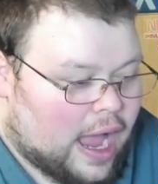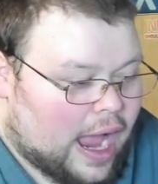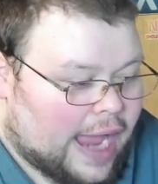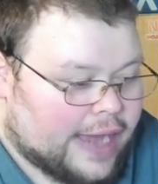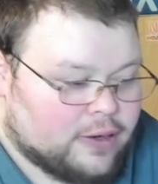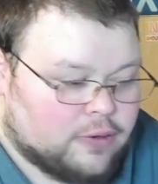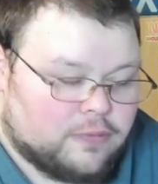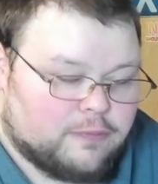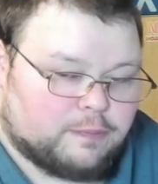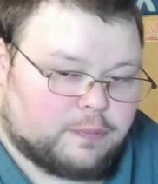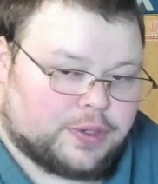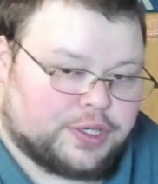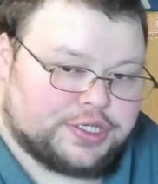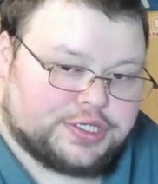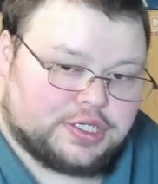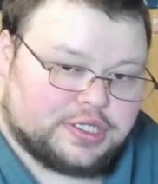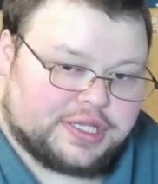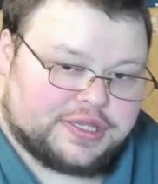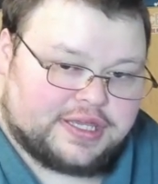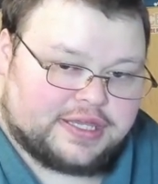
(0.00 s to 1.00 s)
I don't
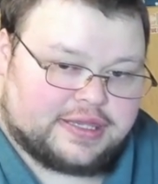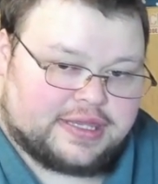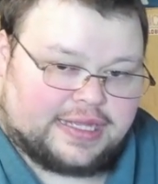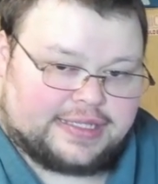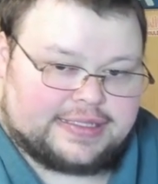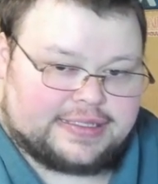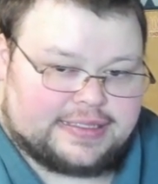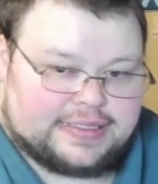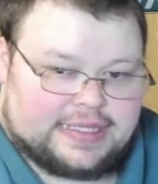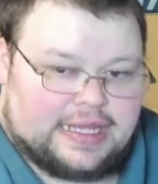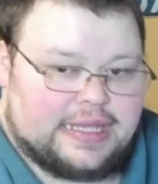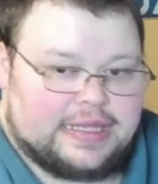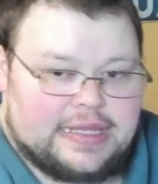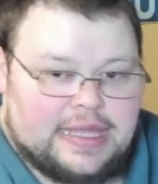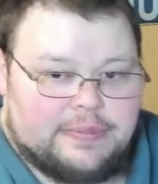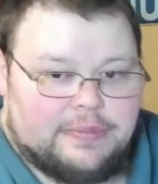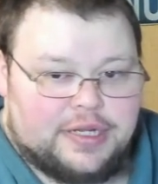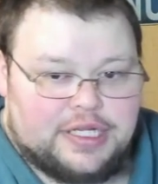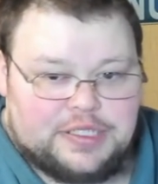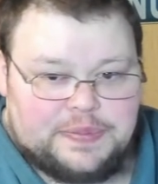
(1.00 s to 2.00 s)
personally think that's saying
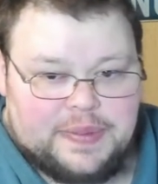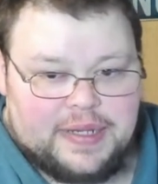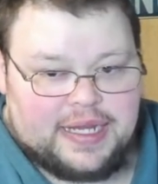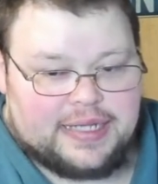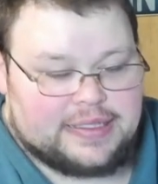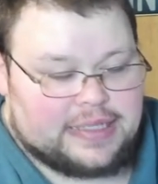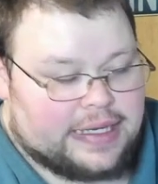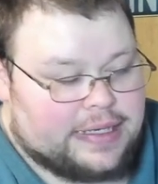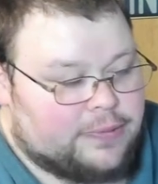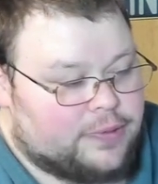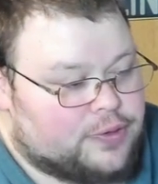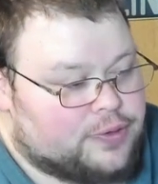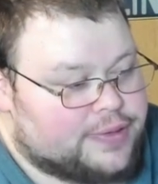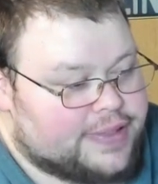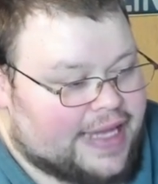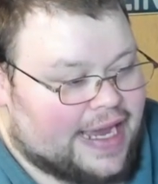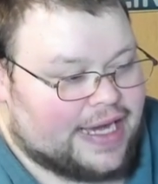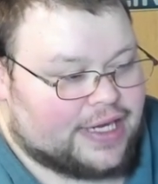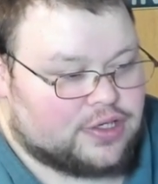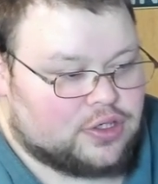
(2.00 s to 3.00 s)
that much because anyone
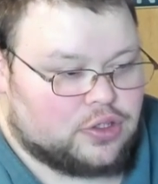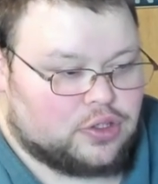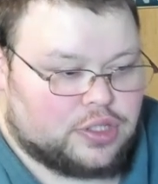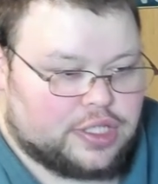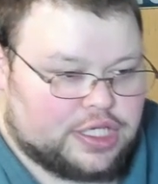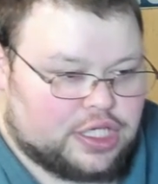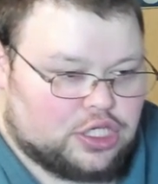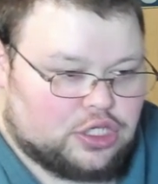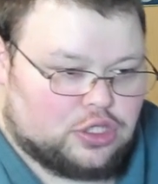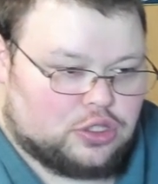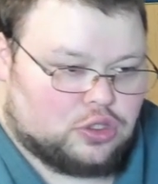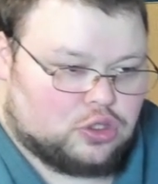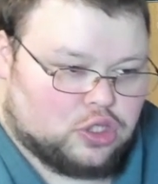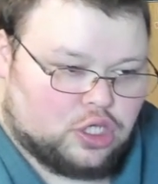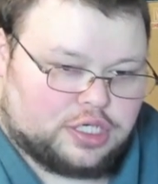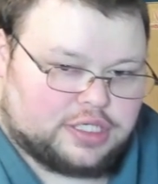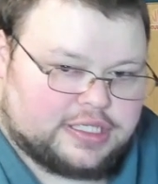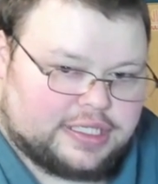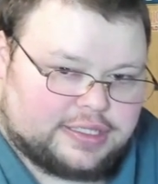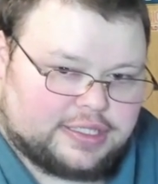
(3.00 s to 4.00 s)
who's actually
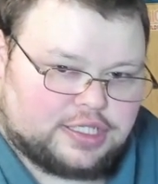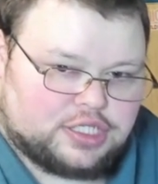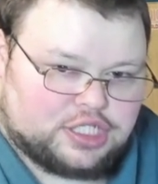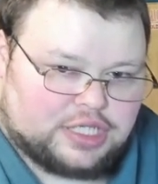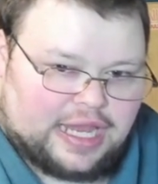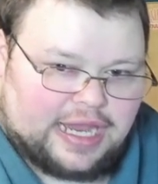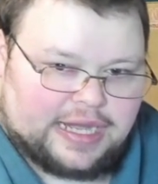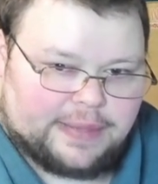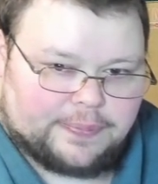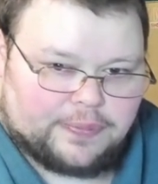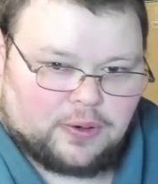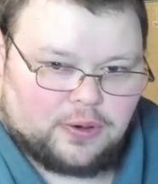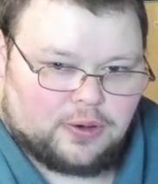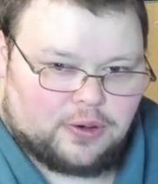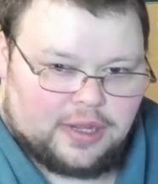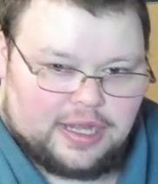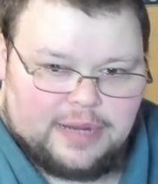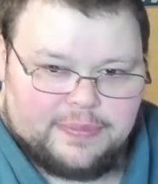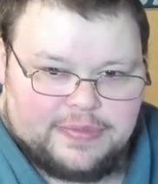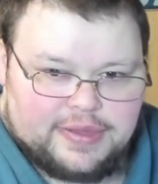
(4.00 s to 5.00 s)
looked at the Jack
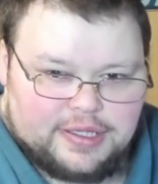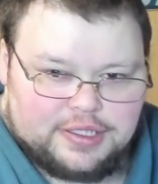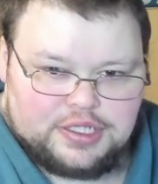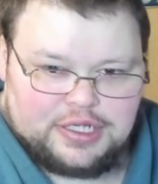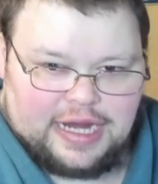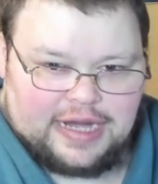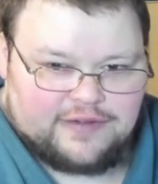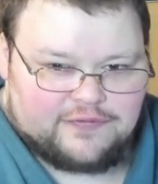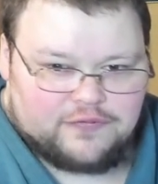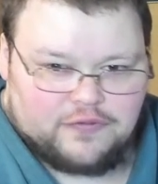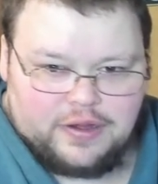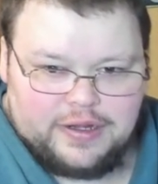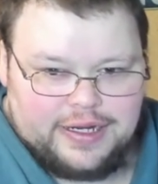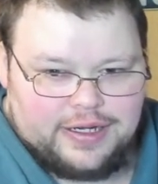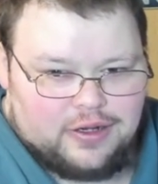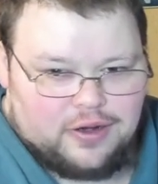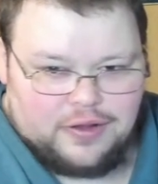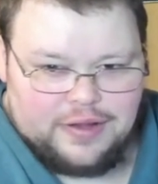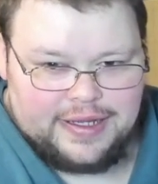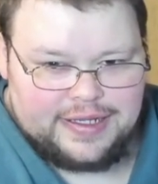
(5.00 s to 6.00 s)
program and the Jack front
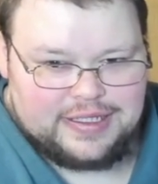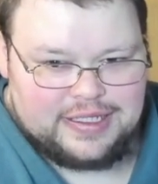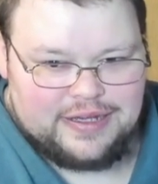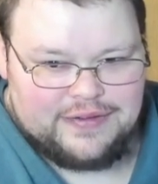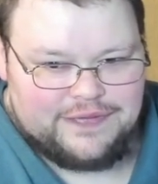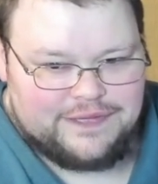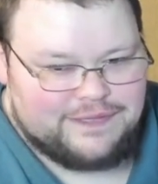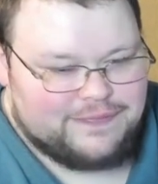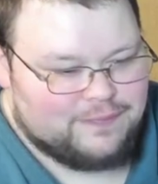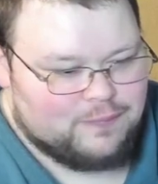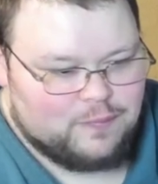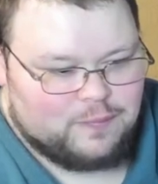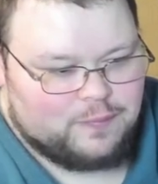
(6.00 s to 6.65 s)
end and all that stuff